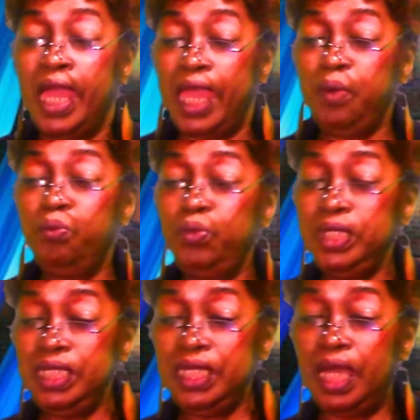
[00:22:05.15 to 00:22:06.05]
And
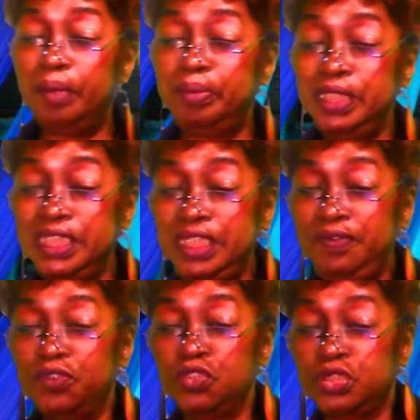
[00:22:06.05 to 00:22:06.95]
we
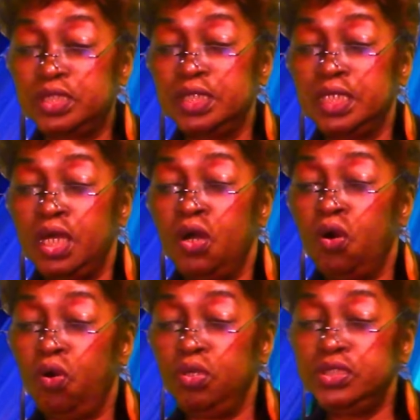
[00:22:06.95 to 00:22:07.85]
believers
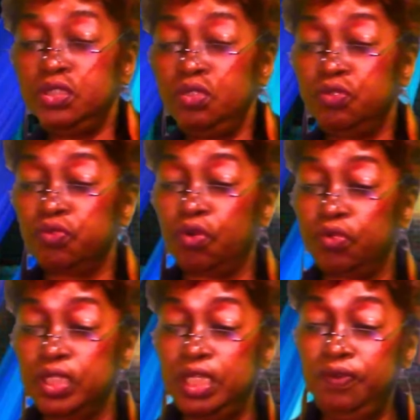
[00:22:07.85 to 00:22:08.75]
also
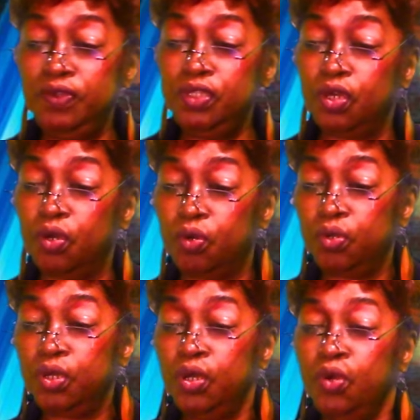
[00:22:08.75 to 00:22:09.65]
groan, even though
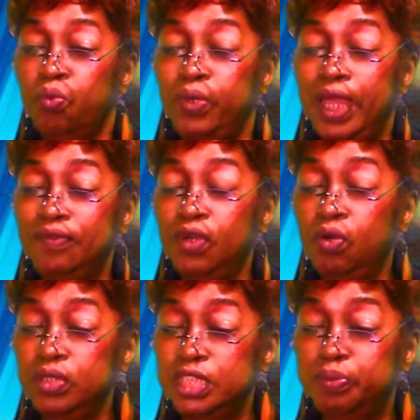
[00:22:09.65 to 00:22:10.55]
we have the
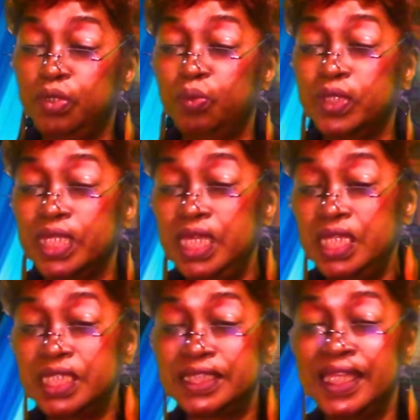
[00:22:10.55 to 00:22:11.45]
Holy Spirit within
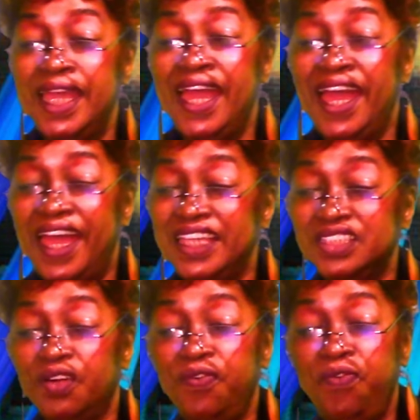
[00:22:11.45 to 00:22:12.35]
us,
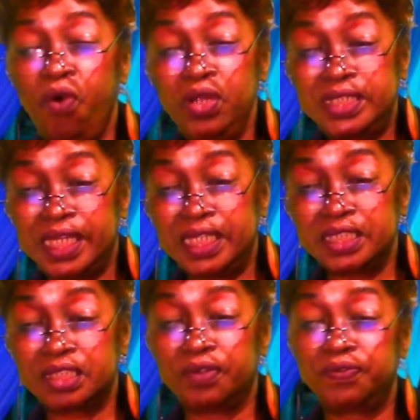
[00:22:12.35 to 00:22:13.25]
as a
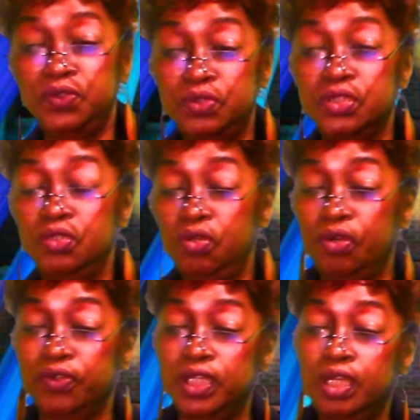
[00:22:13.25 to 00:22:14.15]
foretaste of future
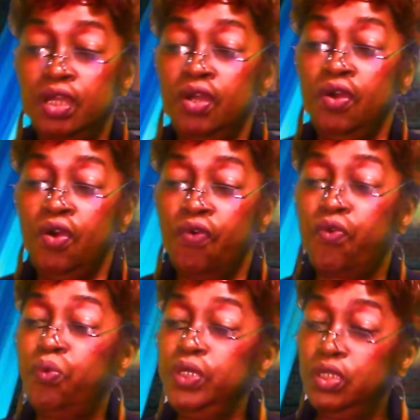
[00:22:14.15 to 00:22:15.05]
glory.
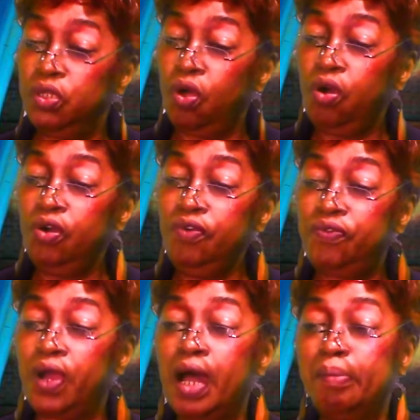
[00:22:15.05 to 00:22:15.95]
For we long
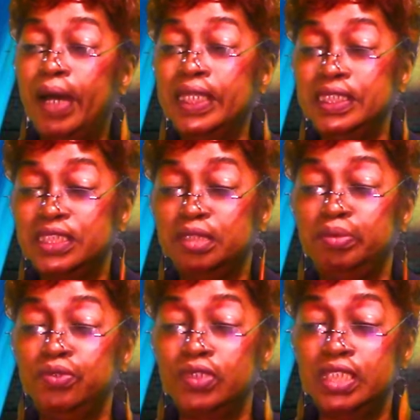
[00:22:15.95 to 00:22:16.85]
for our bodies to
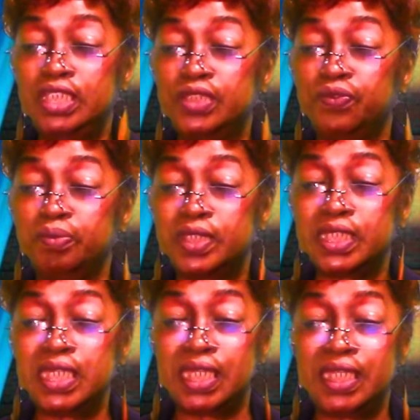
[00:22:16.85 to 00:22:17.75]
be released from
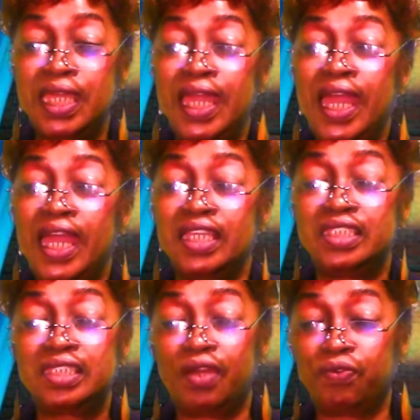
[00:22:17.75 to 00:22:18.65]
sin and
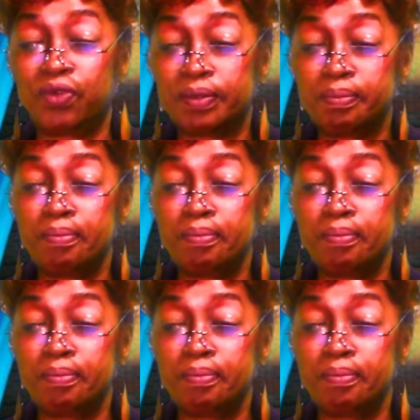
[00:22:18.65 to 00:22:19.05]
suffering.